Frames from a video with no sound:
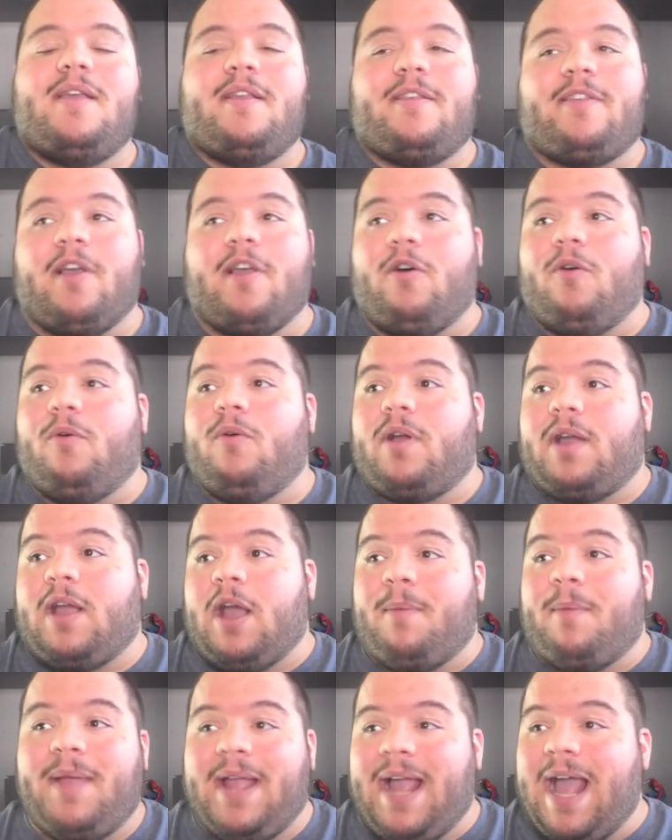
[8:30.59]
So
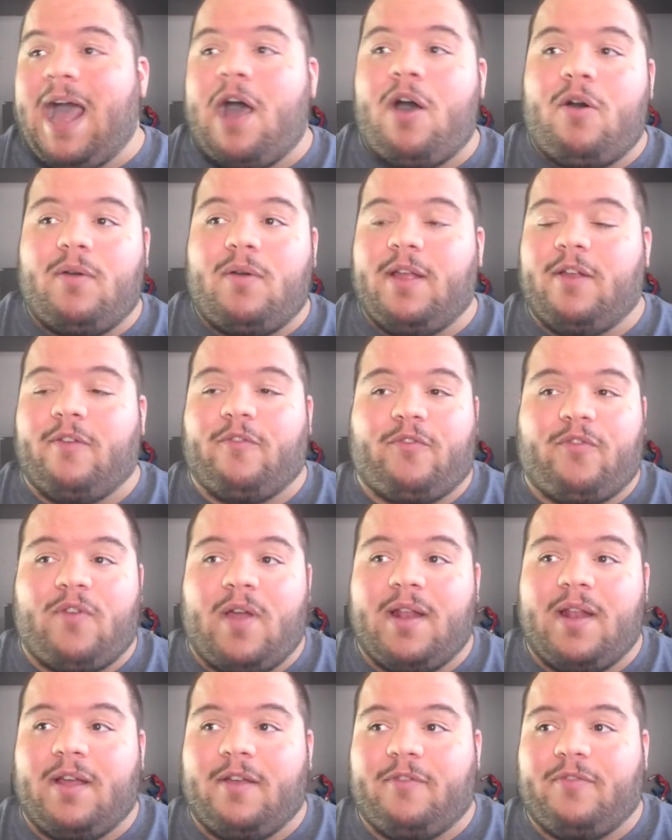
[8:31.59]
coming out in
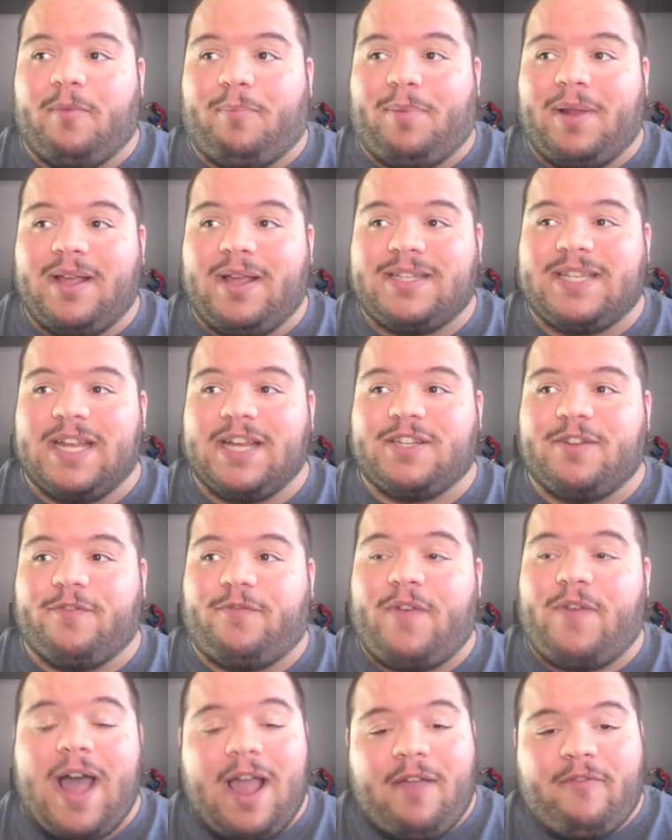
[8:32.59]
front of the PlayStation
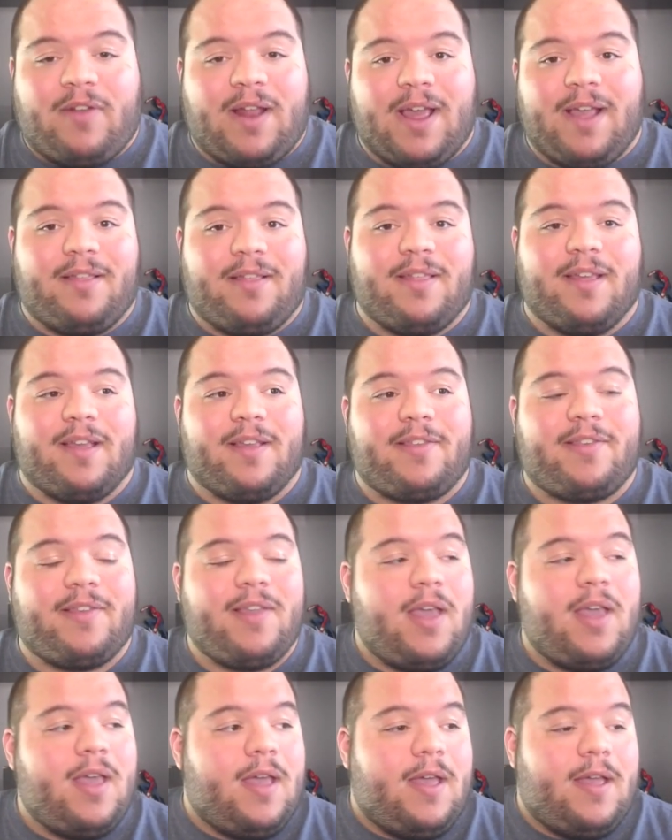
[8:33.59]
5 like this,
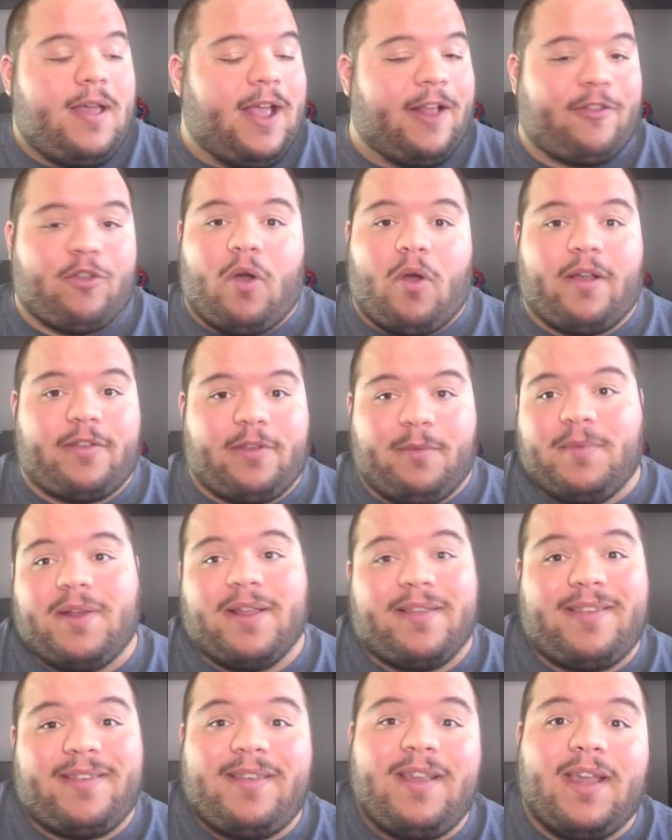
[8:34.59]
it's awesome to
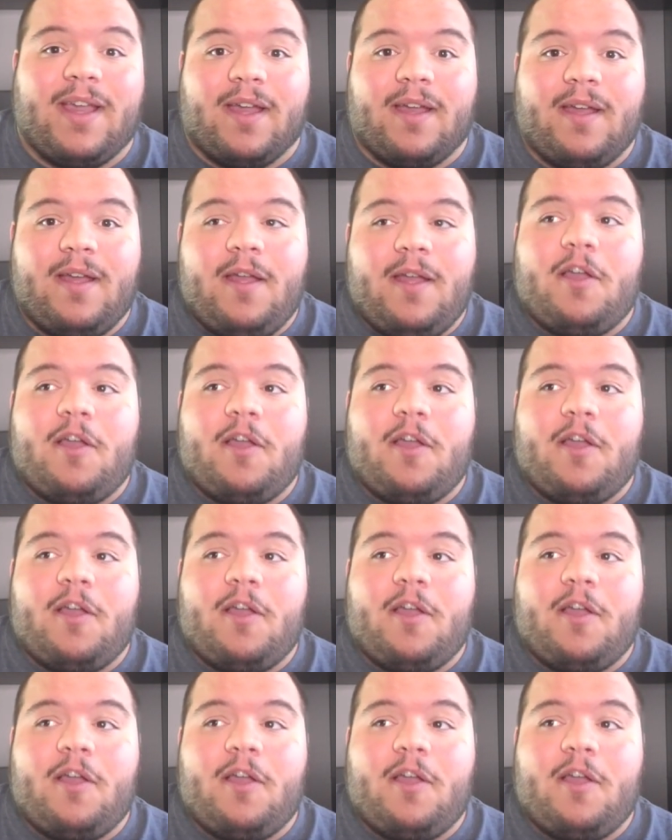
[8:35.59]
see.